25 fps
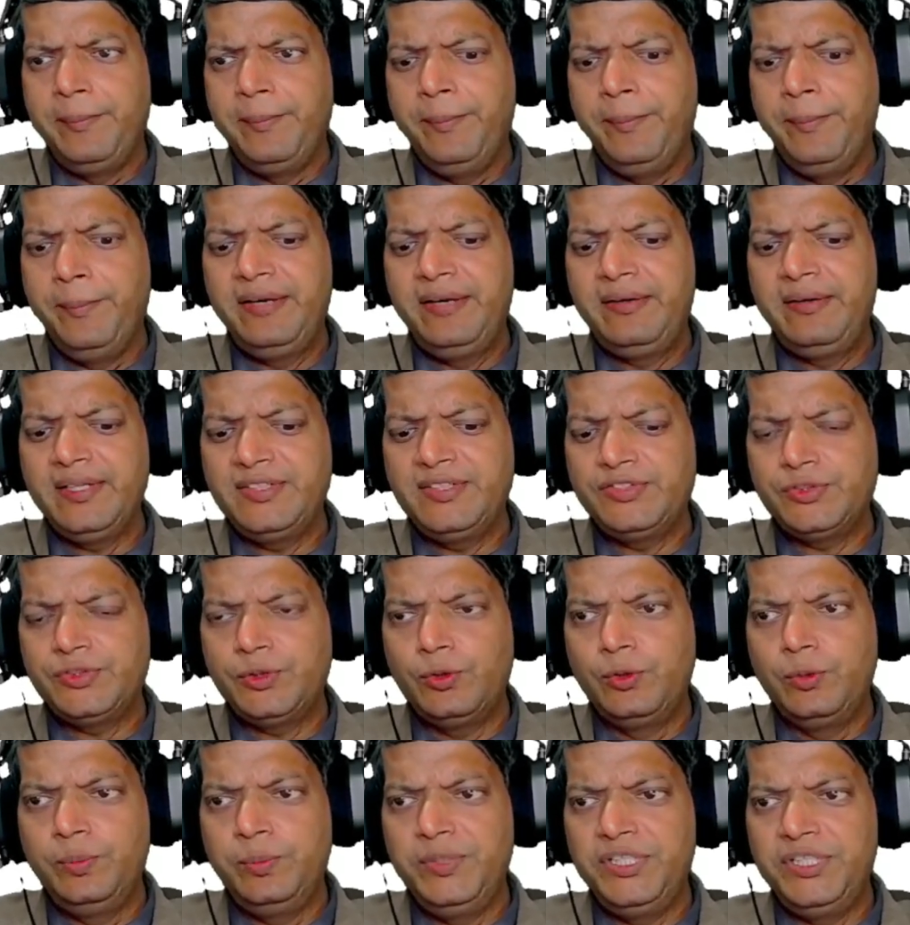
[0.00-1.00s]
Matrix
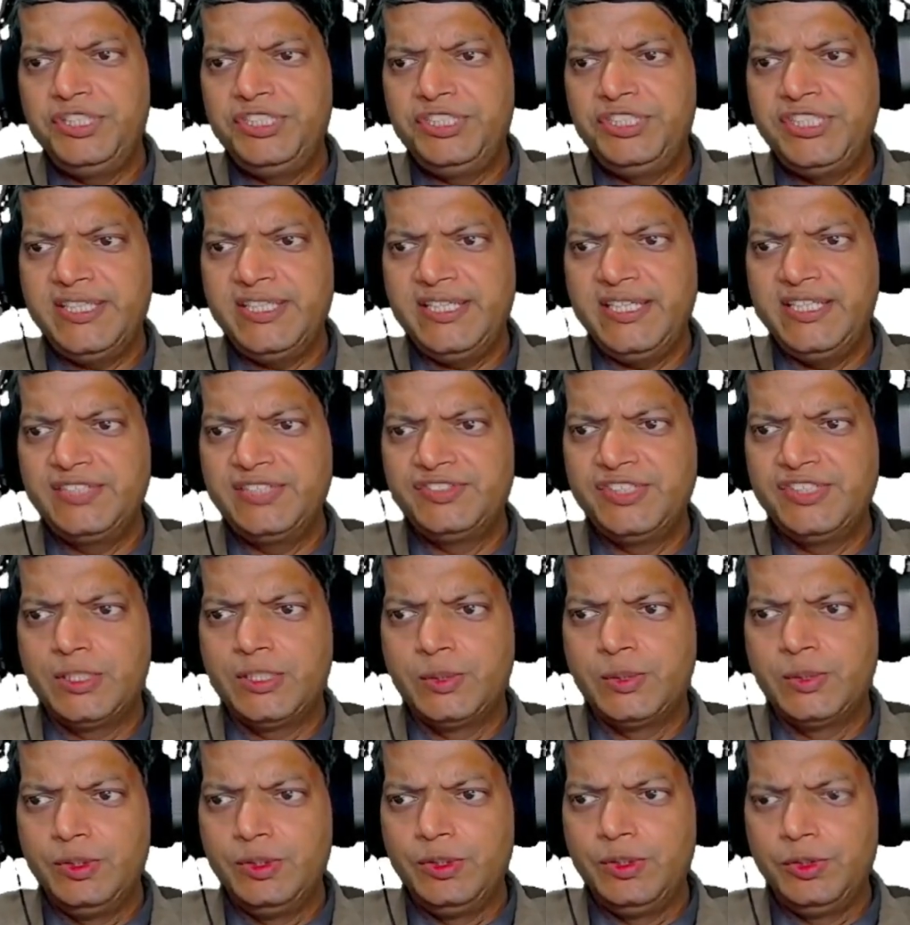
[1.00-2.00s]
obj is
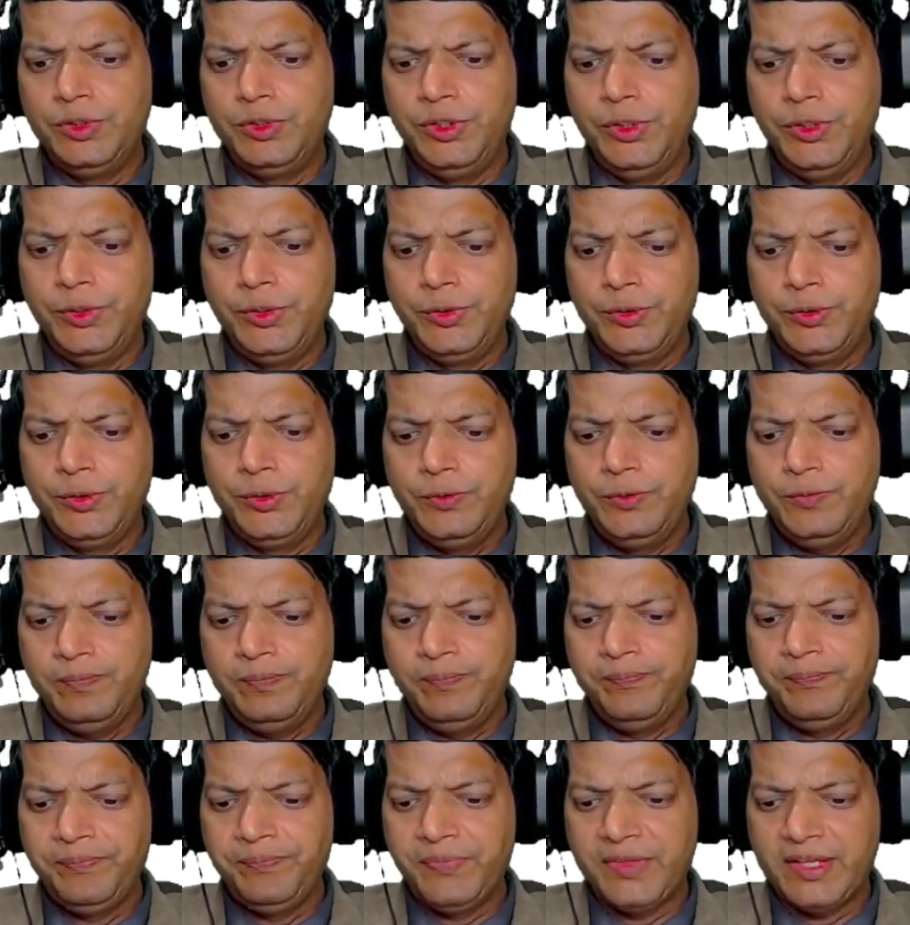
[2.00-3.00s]
equal to new
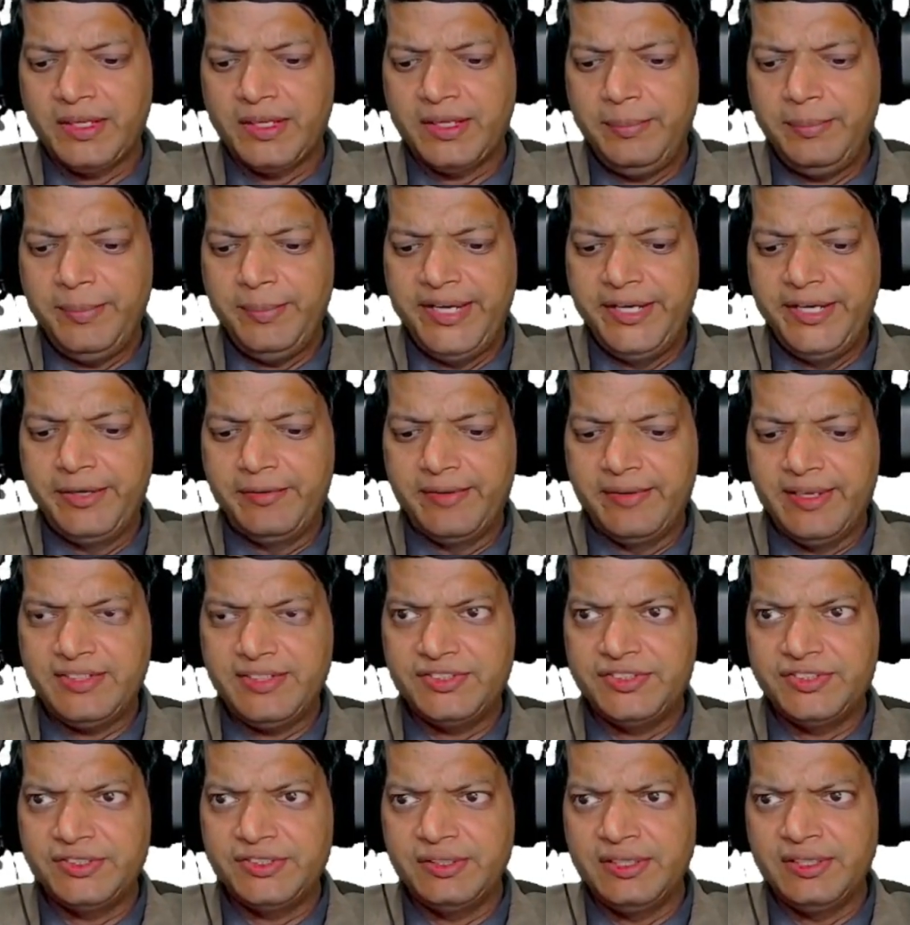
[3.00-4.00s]

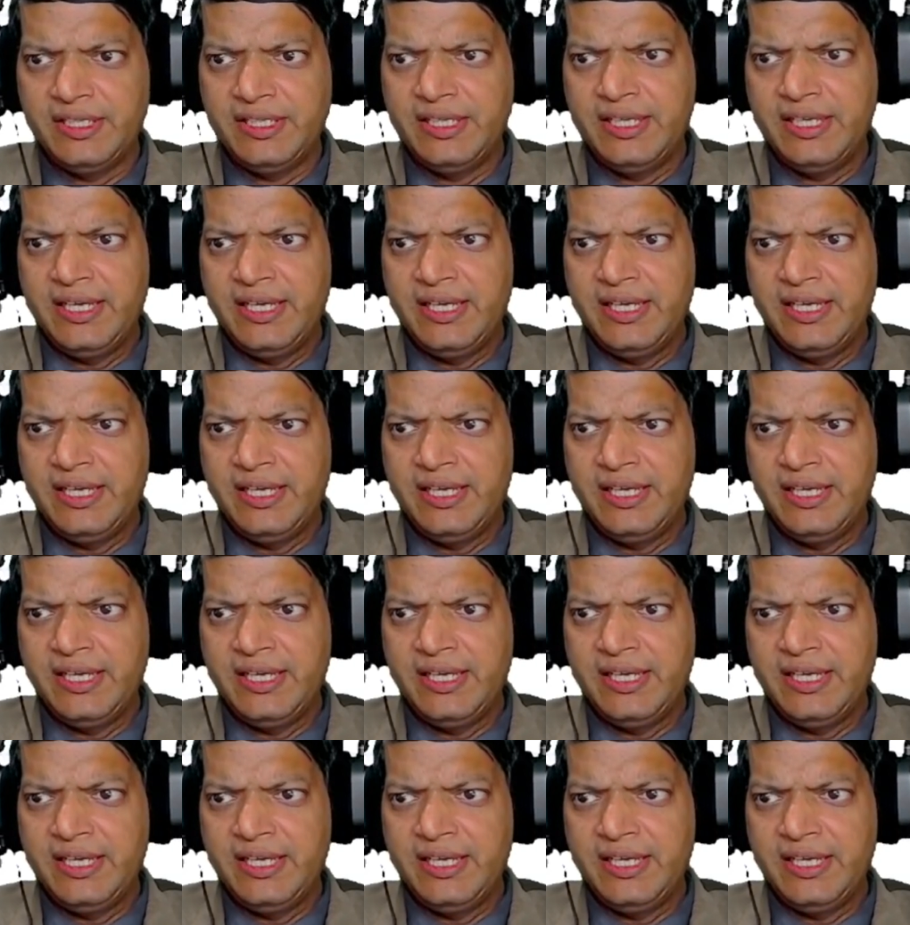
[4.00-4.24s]
matrix,